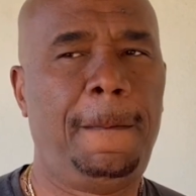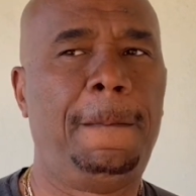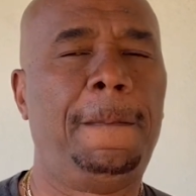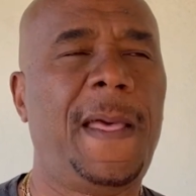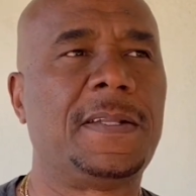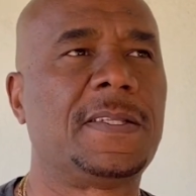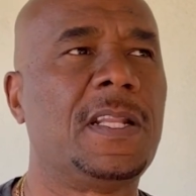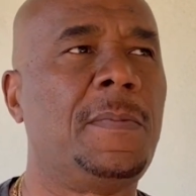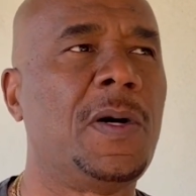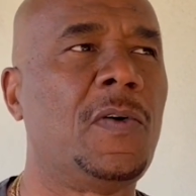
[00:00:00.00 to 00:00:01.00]
That's
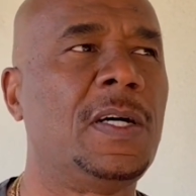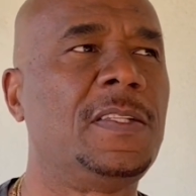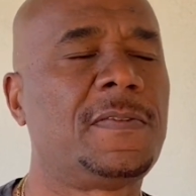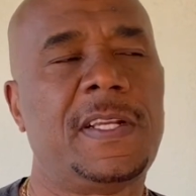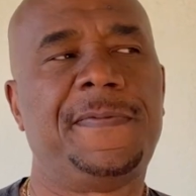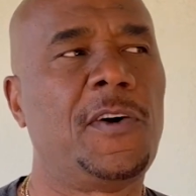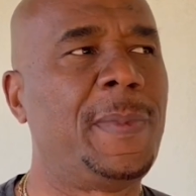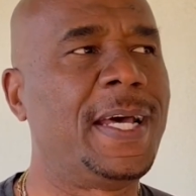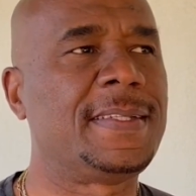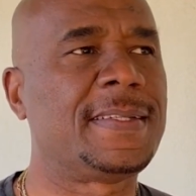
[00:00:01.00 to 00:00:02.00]
another one. 3
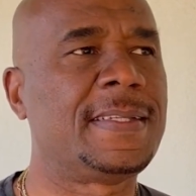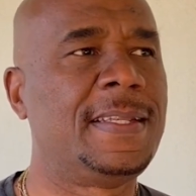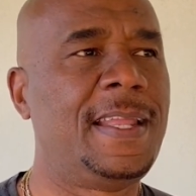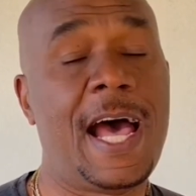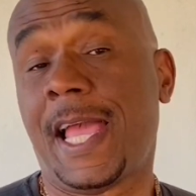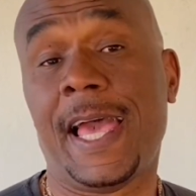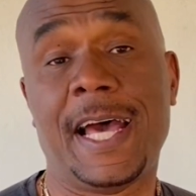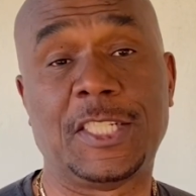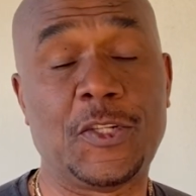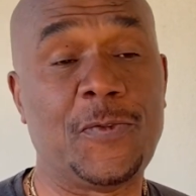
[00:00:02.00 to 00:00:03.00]
formats. I
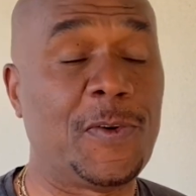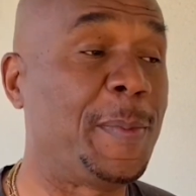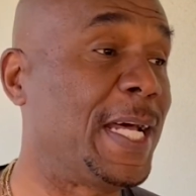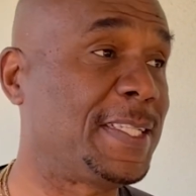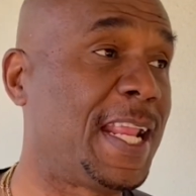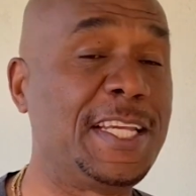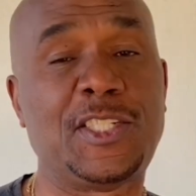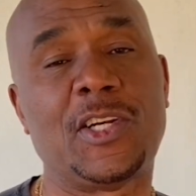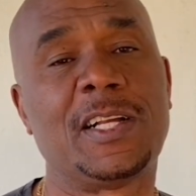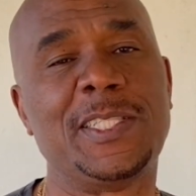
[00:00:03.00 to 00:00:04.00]
had 2 formats and I
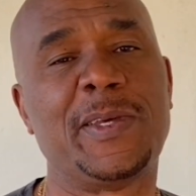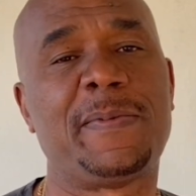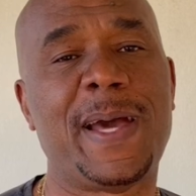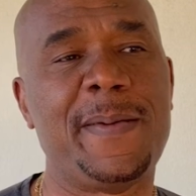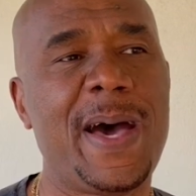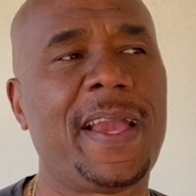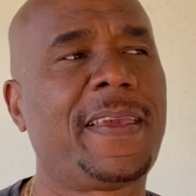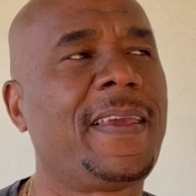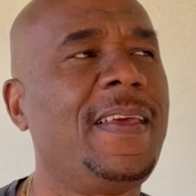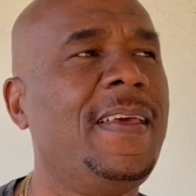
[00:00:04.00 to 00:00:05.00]
struggled with 5 back.
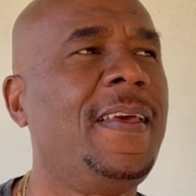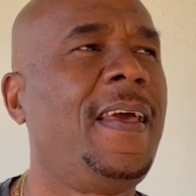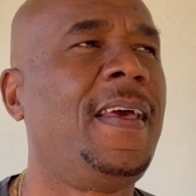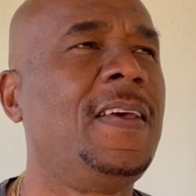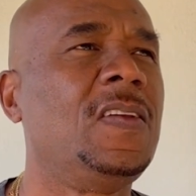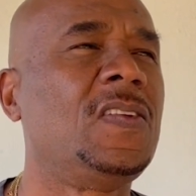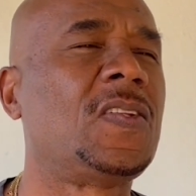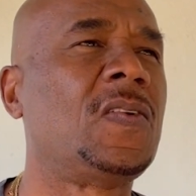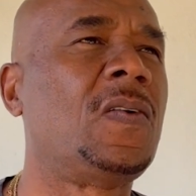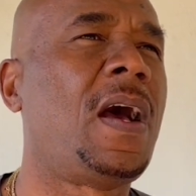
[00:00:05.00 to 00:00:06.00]

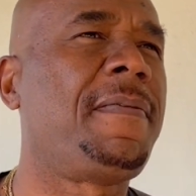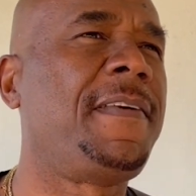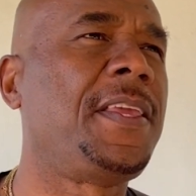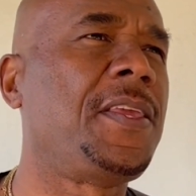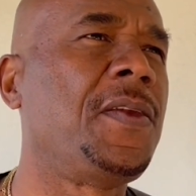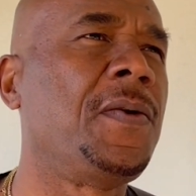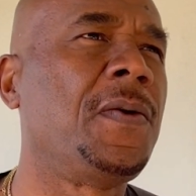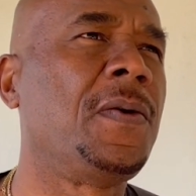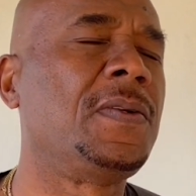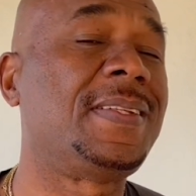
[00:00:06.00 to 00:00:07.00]
So I think
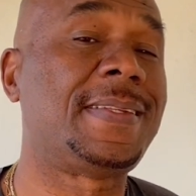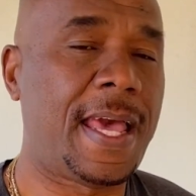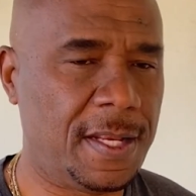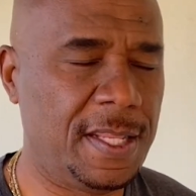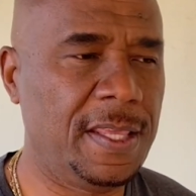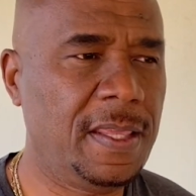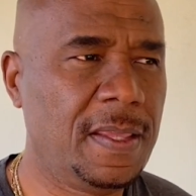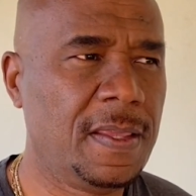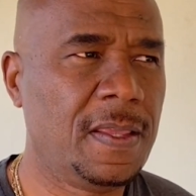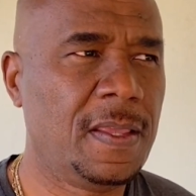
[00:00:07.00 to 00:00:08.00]
sadly,
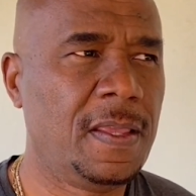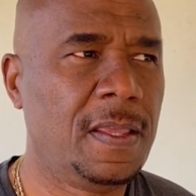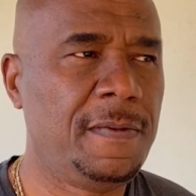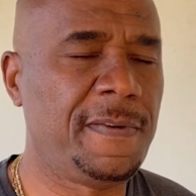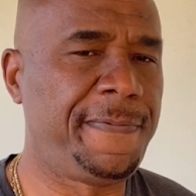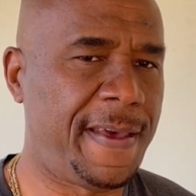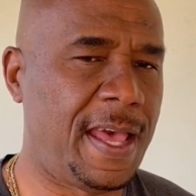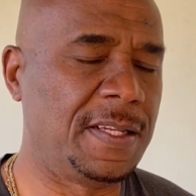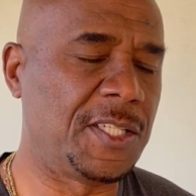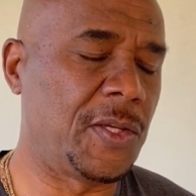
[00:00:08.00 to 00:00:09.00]
for
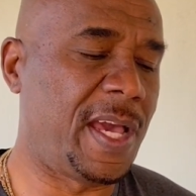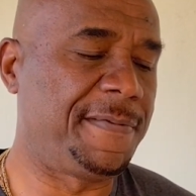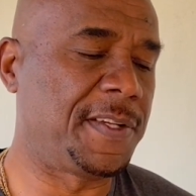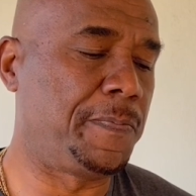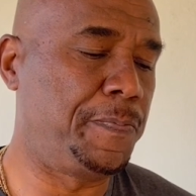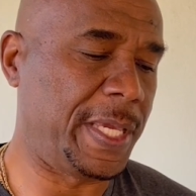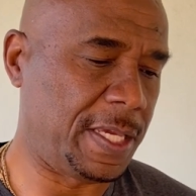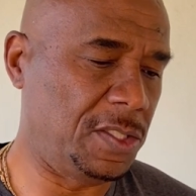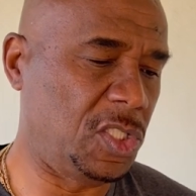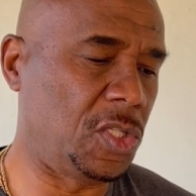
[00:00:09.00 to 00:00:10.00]
fans, you have to pick
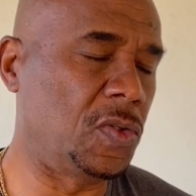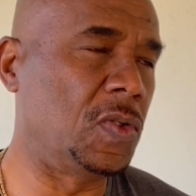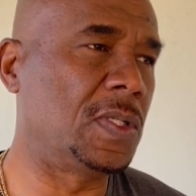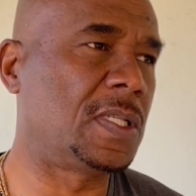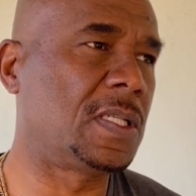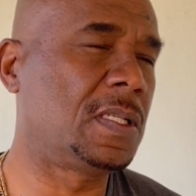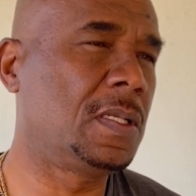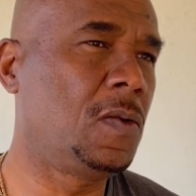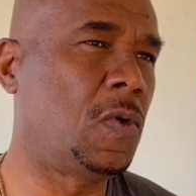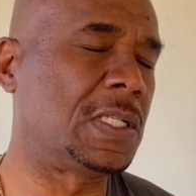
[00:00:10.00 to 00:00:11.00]
and choose
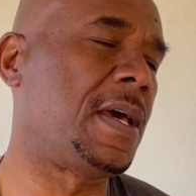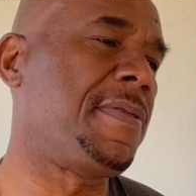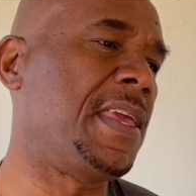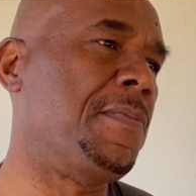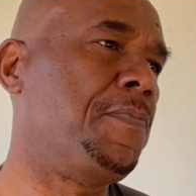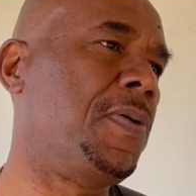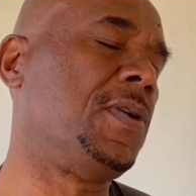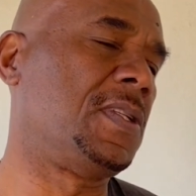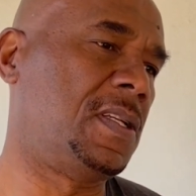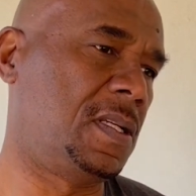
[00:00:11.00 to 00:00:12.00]
what are the
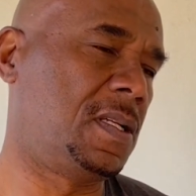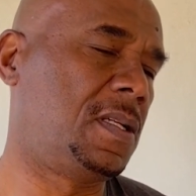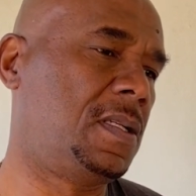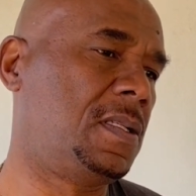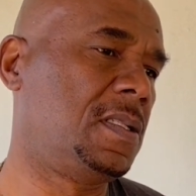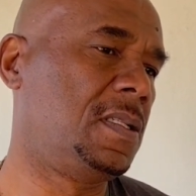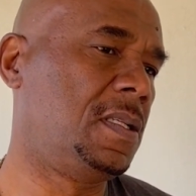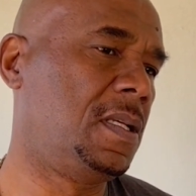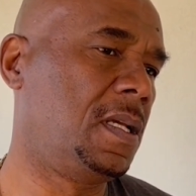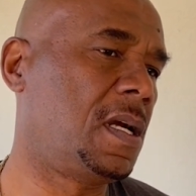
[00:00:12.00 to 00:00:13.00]
important
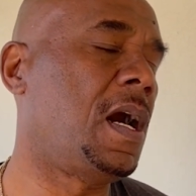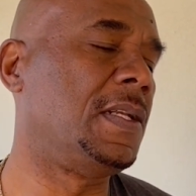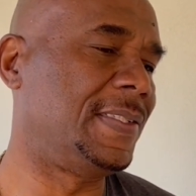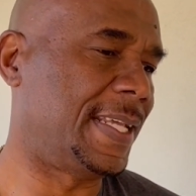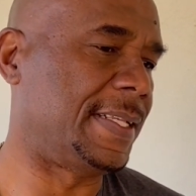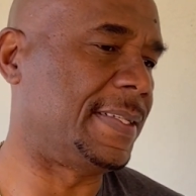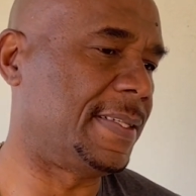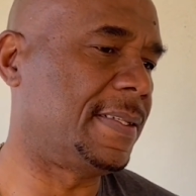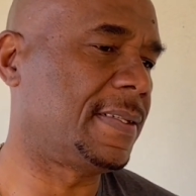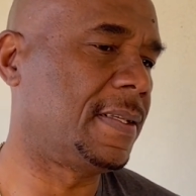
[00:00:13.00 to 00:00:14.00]
contests